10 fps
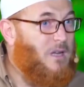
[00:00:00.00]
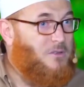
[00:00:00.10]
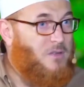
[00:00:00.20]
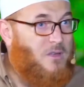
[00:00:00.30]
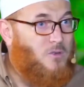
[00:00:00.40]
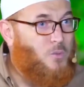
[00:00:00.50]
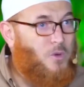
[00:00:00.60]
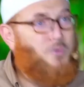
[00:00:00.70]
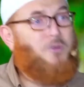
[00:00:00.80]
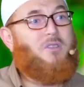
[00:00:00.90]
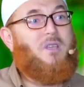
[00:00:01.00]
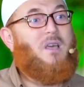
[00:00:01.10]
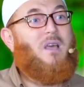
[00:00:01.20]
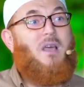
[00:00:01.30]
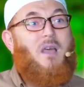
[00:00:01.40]
reach the age of puberty
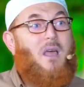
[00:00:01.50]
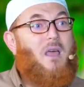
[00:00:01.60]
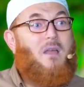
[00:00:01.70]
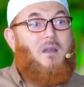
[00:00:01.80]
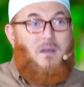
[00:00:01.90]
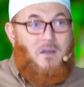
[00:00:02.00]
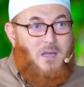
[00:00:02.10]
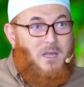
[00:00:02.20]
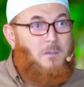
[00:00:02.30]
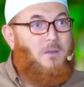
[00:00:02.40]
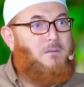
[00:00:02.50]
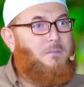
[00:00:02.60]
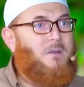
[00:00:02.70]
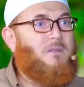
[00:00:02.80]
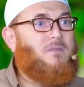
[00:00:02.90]
and they keep
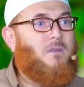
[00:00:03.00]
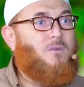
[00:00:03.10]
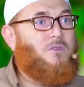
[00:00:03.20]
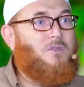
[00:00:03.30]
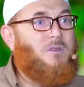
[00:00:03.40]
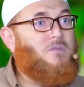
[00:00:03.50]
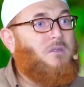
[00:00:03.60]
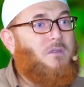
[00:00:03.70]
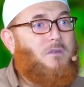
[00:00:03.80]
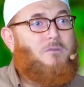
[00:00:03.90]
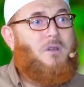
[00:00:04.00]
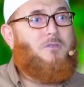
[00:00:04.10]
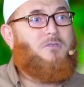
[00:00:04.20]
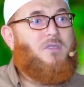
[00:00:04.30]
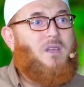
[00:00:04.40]
experiencing with dreams. They don't
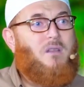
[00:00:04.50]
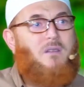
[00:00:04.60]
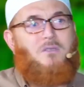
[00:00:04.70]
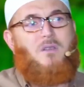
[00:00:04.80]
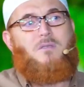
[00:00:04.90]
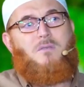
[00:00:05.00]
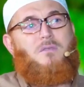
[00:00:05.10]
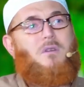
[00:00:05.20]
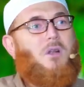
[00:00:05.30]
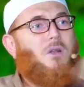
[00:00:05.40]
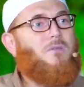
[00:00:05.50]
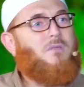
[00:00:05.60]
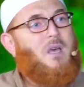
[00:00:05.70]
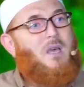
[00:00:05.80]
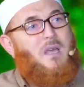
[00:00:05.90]
understand. They mm. just throw their
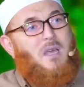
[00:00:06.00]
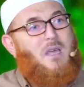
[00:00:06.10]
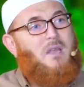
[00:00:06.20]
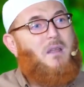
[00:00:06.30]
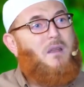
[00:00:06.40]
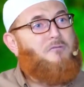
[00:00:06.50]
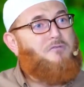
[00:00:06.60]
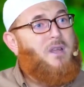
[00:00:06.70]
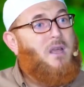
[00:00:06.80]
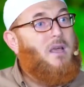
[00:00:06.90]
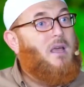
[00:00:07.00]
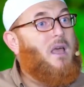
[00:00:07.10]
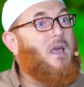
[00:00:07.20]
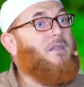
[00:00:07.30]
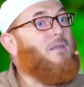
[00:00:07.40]
clothes in the laundry mm.
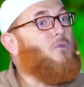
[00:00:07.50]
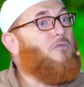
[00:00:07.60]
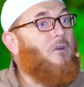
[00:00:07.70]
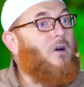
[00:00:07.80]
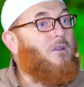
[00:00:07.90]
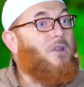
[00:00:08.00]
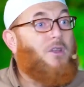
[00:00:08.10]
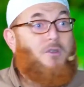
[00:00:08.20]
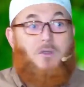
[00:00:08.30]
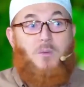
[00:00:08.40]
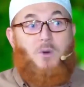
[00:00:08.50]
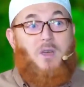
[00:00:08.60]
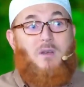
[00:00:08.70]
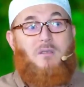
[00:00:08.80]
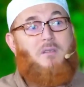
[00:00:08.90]
and they move on. No, mm. the
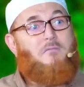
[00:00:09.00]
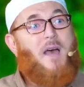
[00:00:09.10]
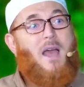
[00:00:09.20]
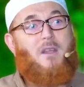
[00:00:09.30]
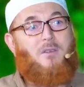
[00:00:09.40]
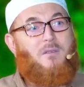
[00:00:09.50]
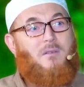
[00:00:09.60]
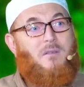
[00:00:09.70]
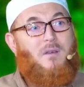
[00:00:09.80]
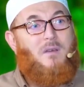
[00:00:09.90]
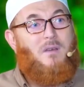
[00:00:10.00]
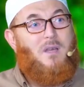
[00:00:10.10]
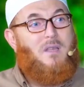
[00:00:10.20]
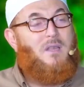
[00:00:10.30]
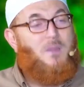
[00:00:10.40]
prayer is invalid. Yeah,